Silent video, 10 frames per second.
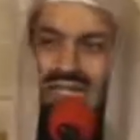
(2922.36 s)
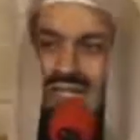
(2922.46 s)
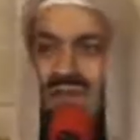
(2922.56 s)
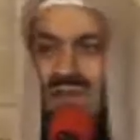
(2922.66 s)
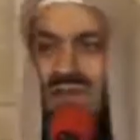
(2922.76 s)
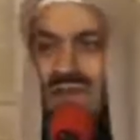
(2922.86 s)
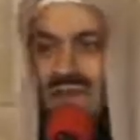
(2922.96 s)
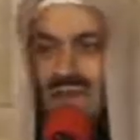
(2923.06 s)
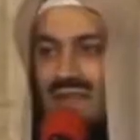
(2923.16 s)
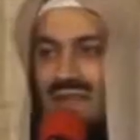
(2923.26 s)
slides.
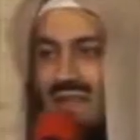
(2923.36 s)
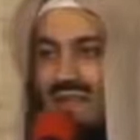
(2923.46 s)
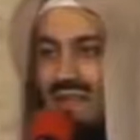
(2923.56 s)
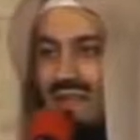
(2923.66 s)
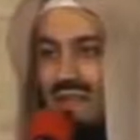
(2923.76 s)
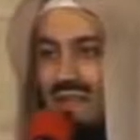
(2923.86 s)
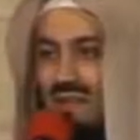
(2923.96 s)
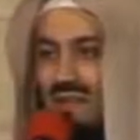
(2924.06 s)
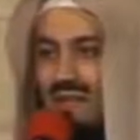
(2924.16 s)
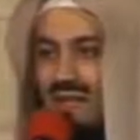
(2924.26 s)

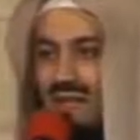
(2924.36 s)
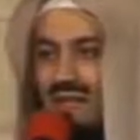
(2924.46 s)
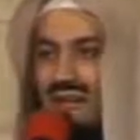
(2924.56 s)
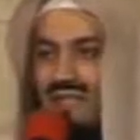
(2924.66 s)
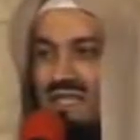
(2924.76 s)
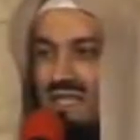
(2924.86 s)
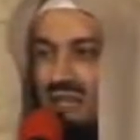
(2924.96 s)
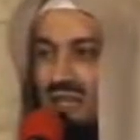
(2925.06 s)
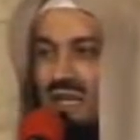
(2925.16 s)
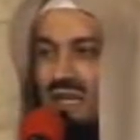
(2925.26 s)
MashaAllah, the
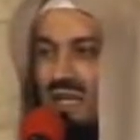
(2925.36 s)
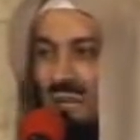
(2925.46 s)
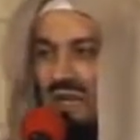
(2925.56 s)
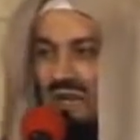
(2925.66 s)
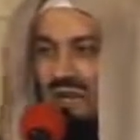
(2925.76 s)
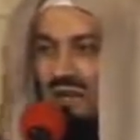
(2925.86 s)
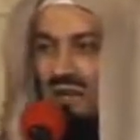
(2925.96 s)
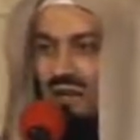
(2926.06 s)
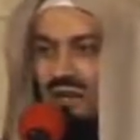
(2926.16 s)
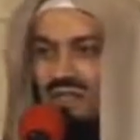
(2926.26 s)
youngsters of today, come 11
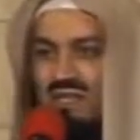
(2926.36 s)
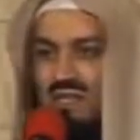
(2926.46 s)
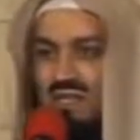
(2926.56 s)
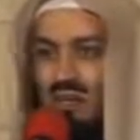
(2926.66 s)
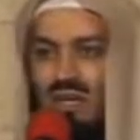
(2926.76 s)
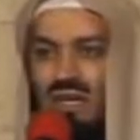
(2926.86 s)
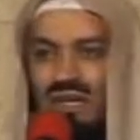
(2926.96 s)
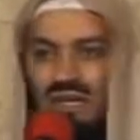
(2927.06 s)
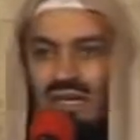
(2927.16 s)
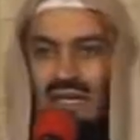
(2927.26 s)
o'clock, they're still
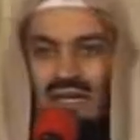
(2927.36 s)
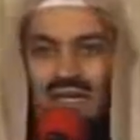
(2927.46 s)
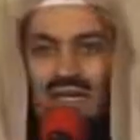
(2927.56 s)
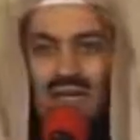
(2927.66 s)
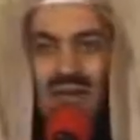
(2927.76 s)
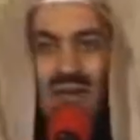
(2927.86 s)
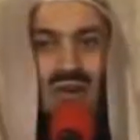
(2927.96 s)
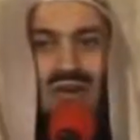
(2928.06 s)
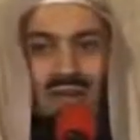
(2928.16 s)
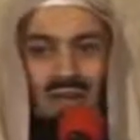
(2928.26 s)
snoring.
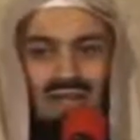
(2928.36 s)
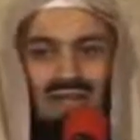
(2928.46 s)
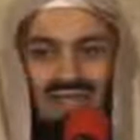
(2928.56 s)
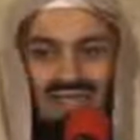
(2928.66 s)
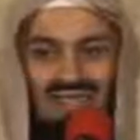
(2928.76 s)
Allahu Akbar.